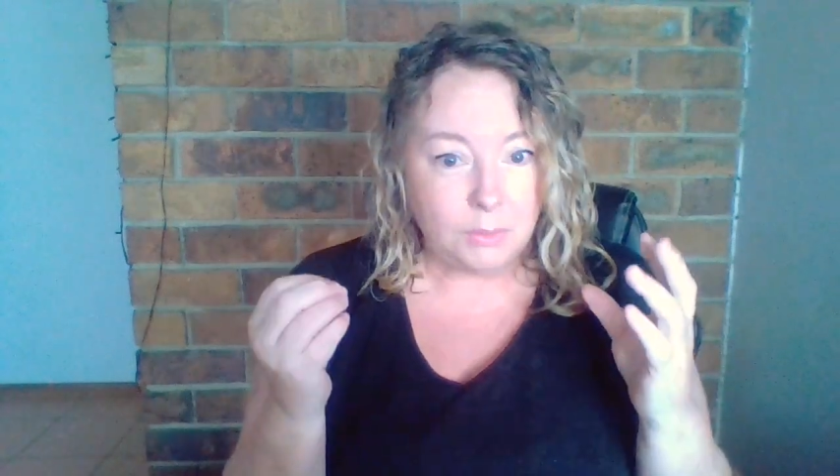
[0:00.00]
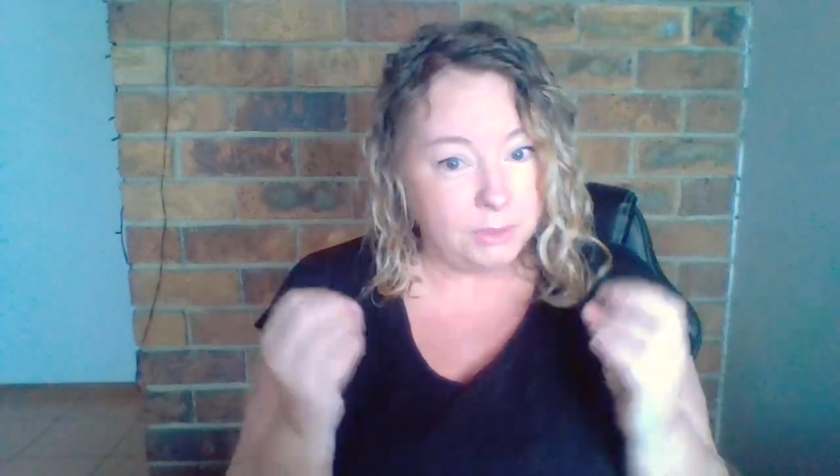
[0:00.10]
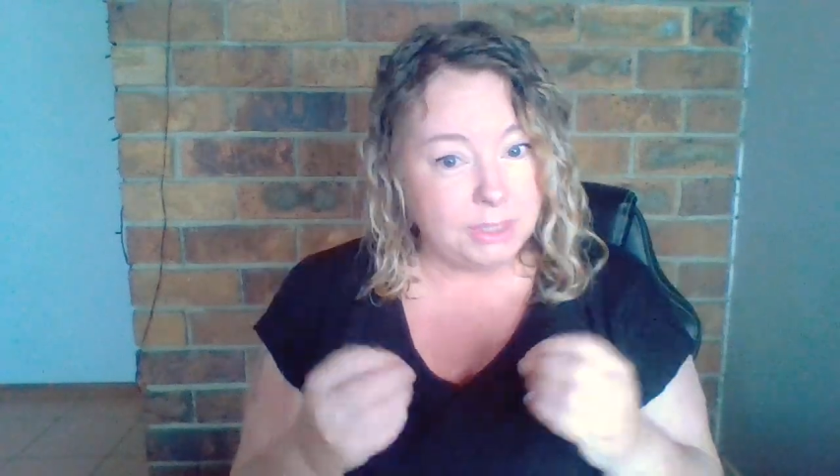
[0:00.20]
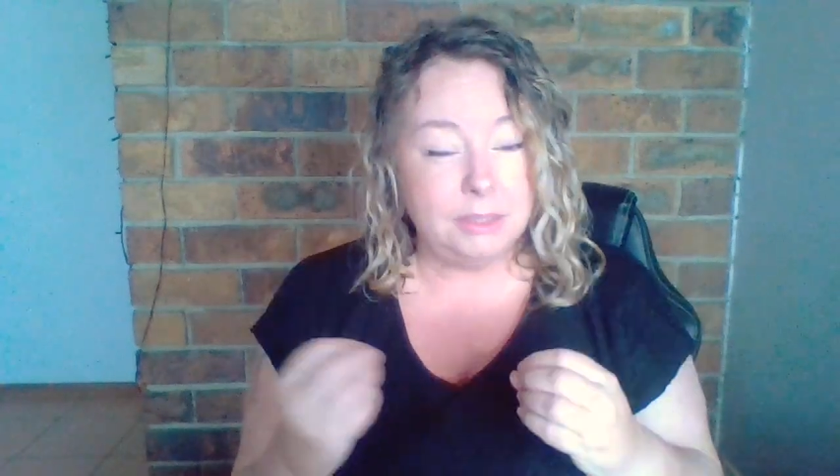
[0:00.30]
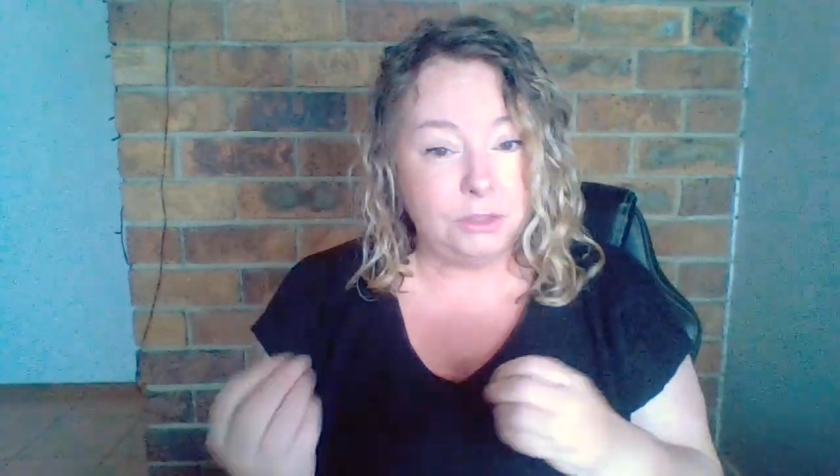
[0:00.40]

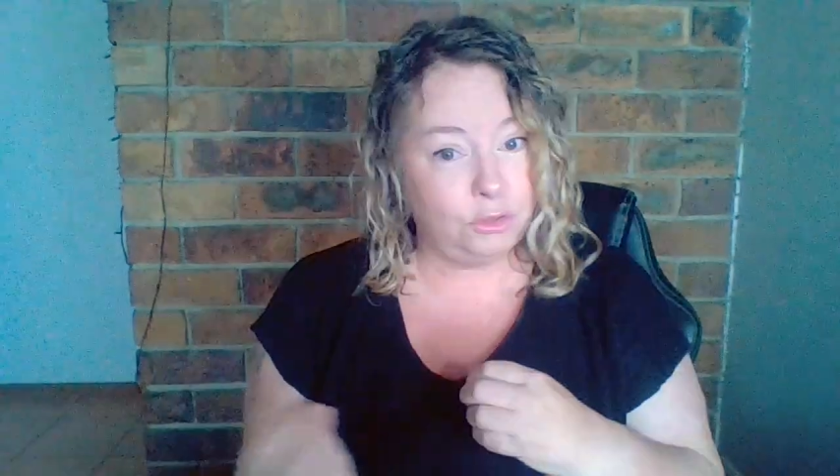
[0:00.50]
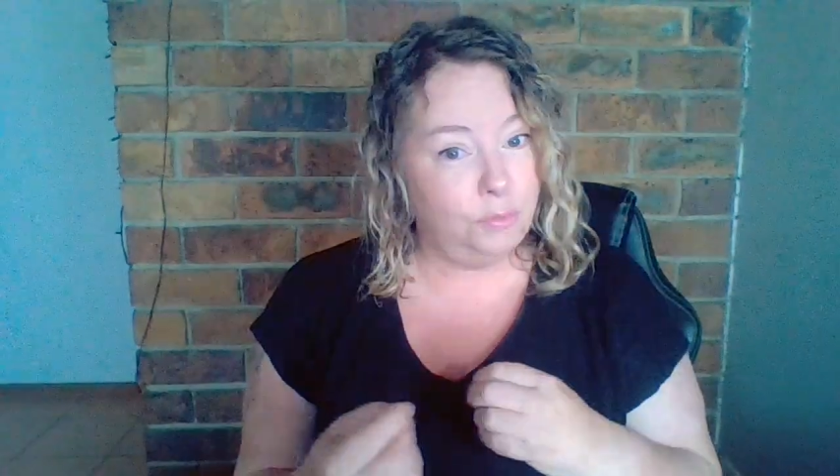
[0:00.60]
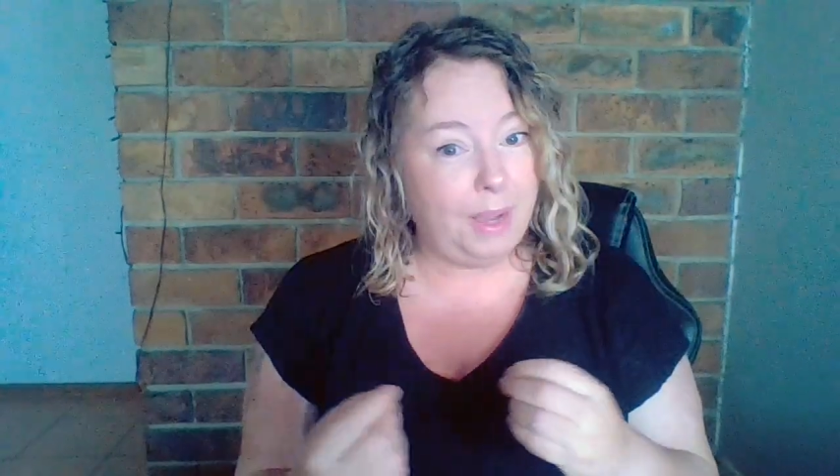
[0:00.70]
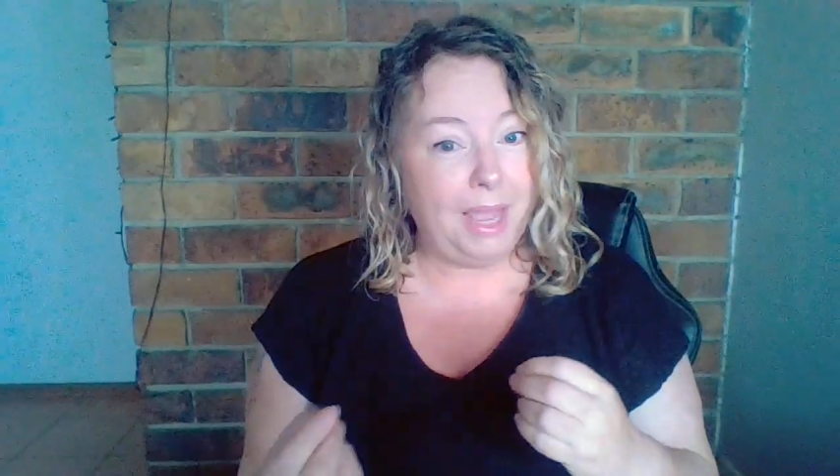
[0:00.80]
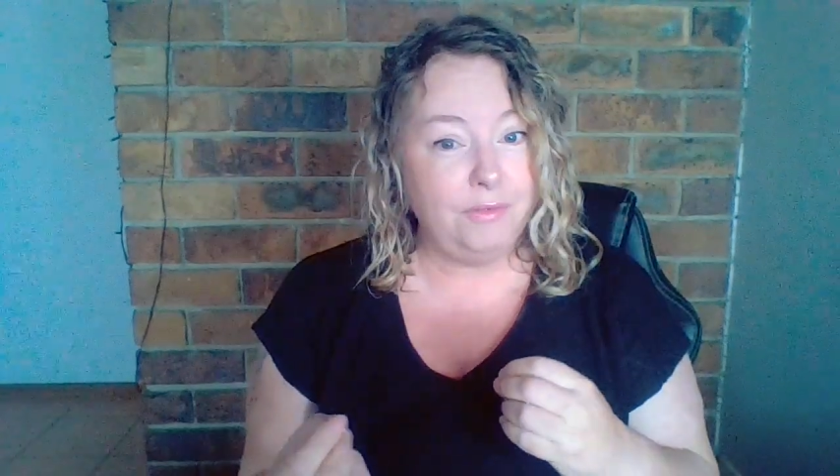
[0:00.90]
once again,
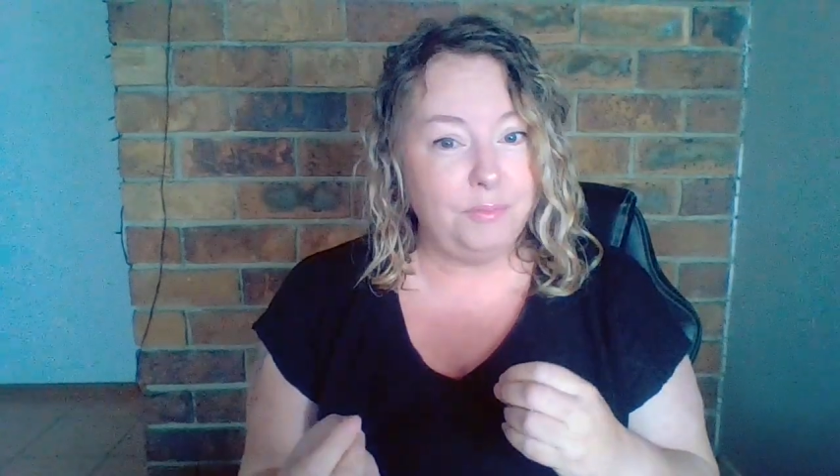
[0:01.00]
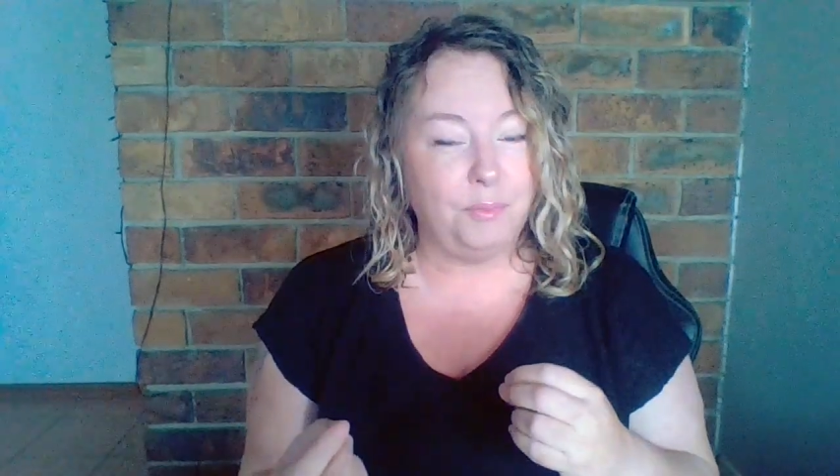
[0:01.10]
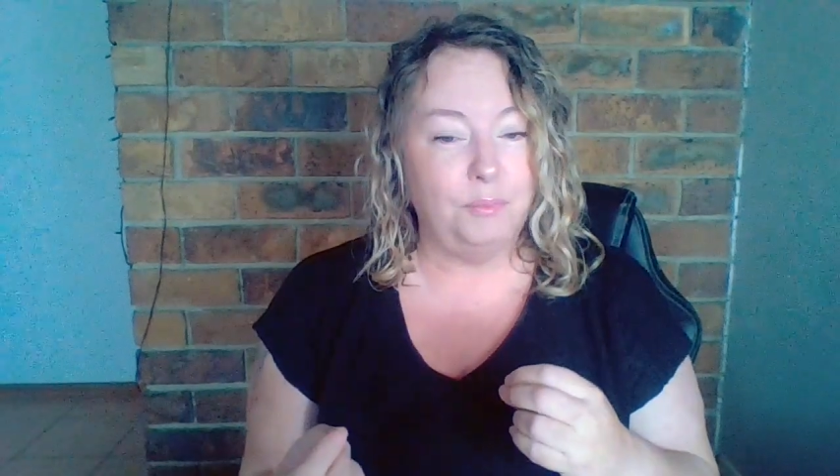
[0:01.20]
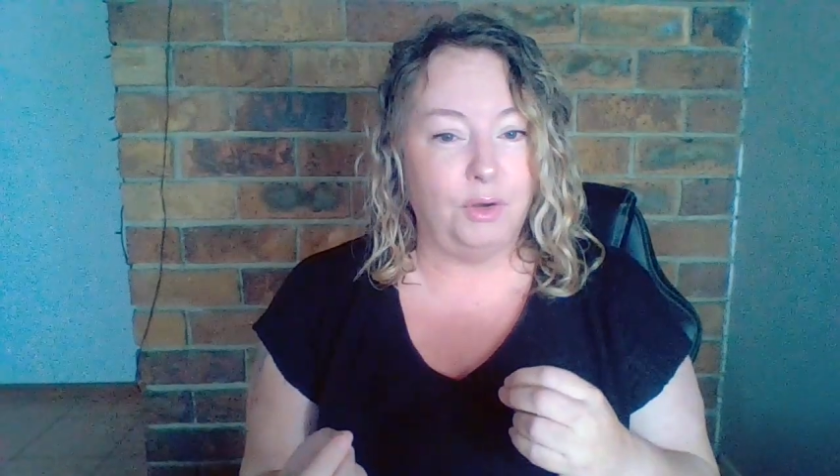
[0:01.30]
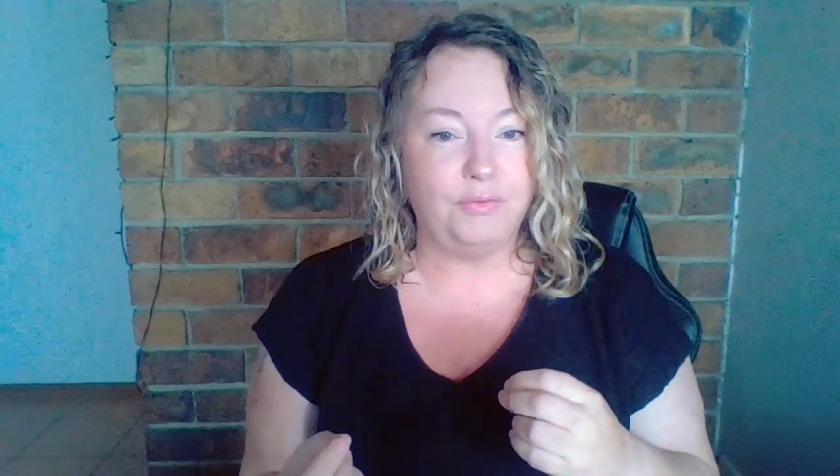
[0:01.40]
still
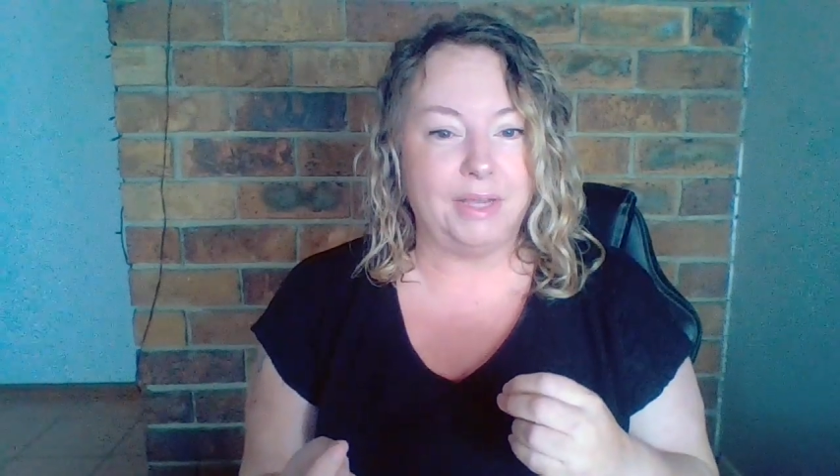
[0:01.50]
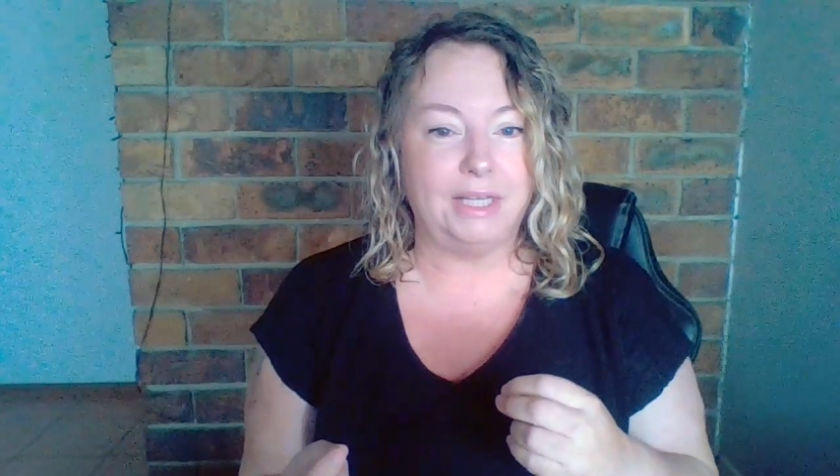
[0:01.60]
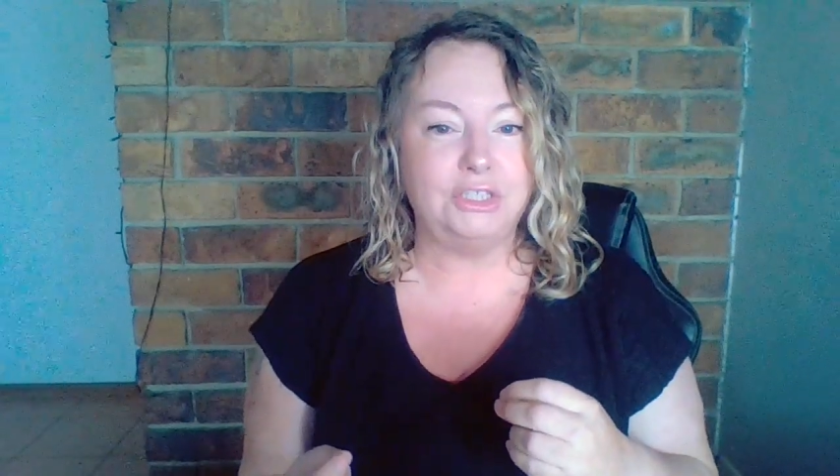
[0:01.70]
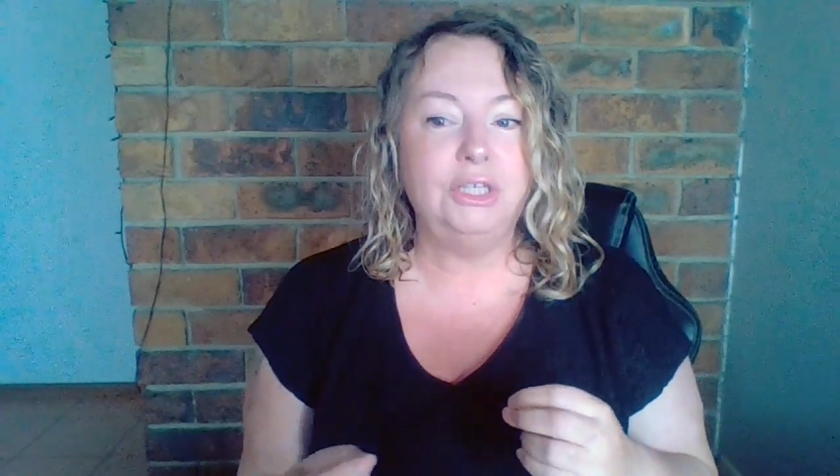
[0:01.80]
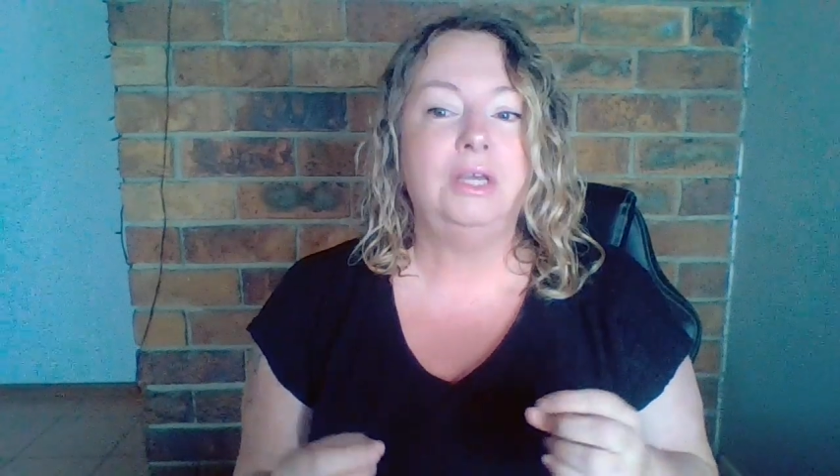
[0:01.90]
behavior
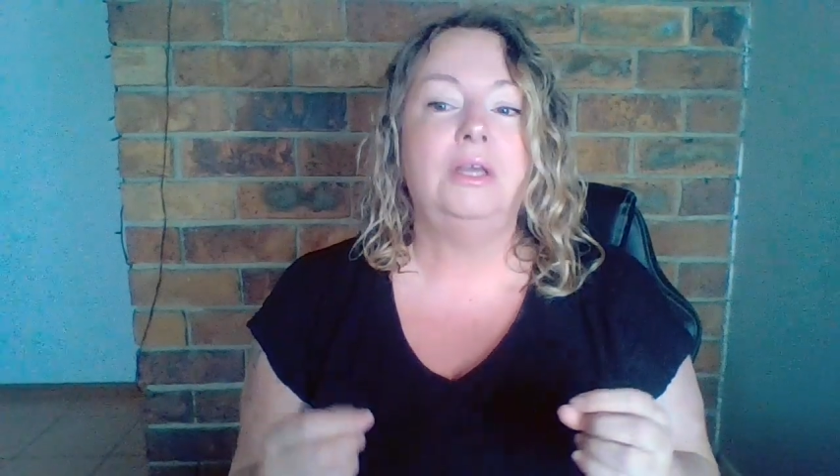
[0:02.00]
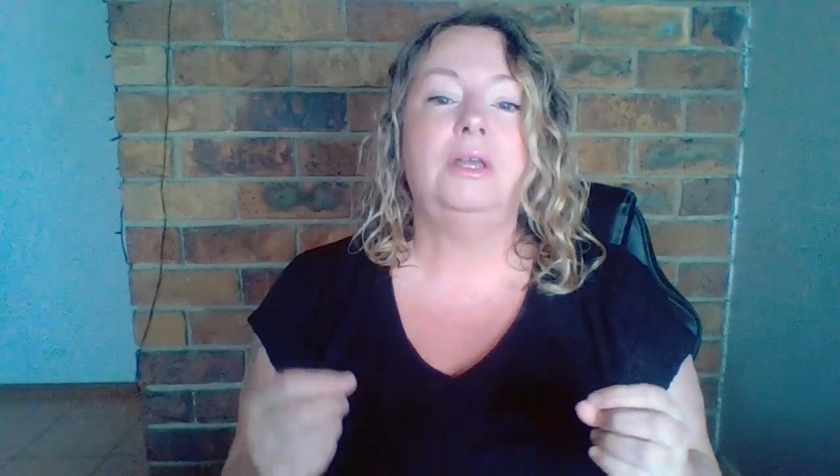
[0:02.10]
modification.